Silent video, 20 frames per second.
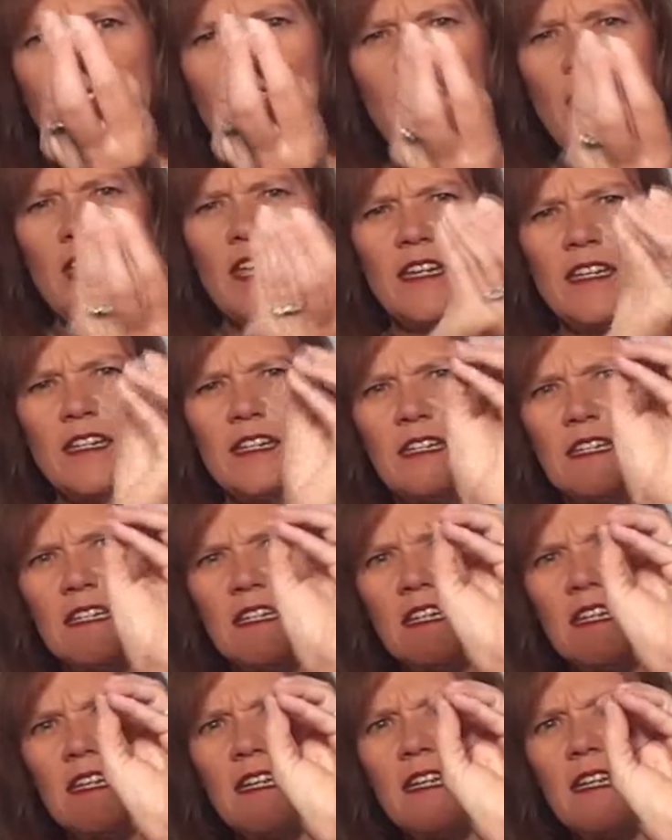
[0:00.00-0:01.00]
that
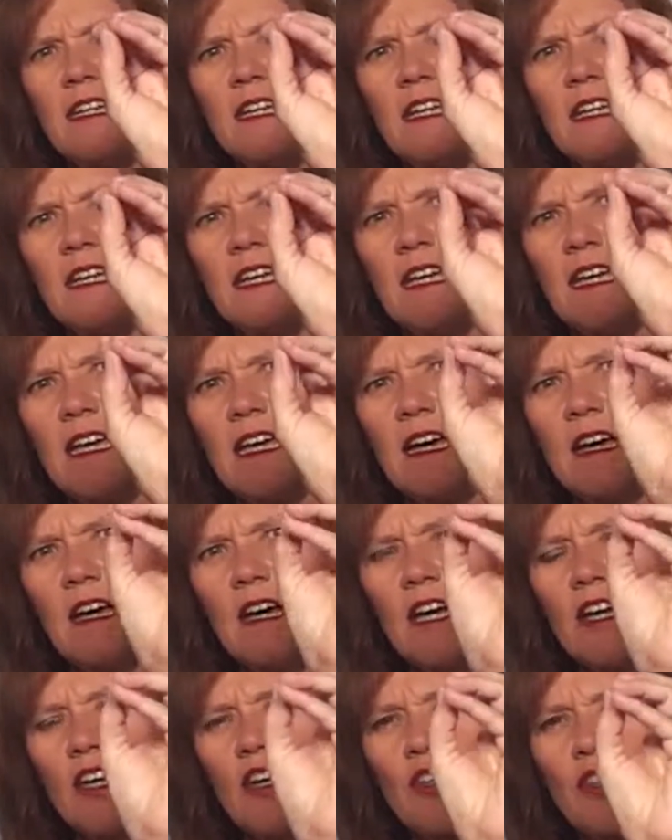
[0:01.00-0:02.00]

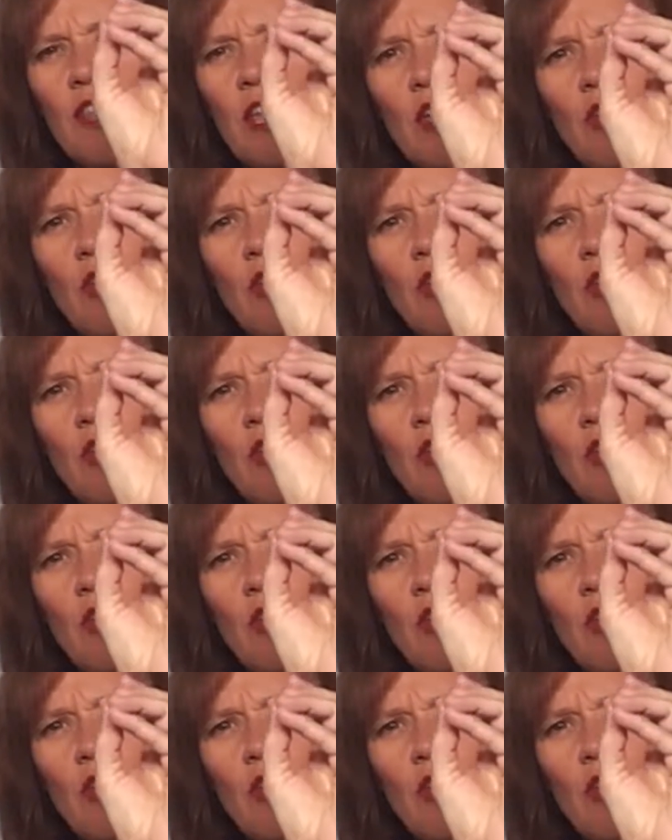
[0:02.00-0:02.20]
they're